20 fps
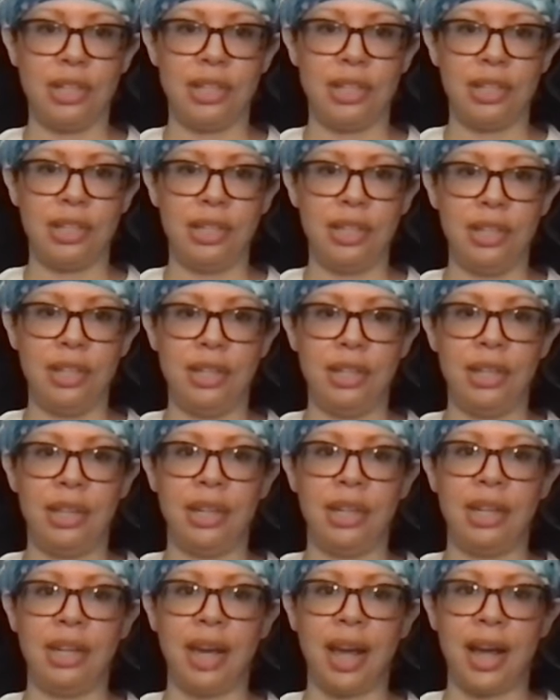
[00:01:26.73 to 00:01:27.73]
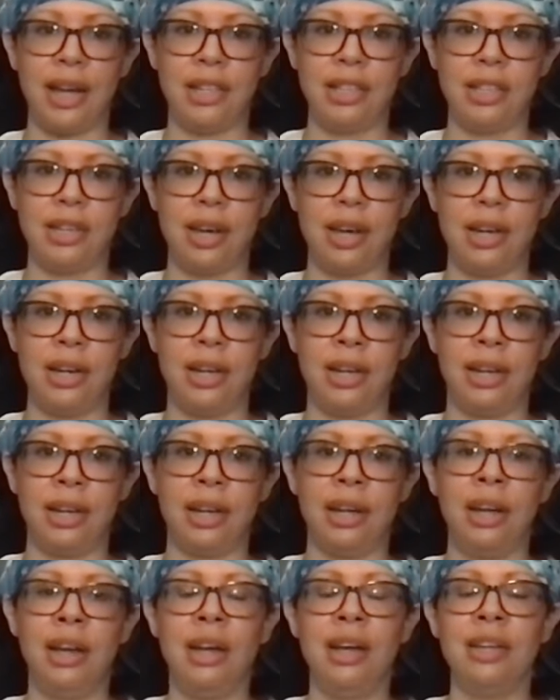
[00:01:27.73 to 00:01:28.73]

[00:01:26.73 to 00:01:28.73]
succeeded in gaslighting,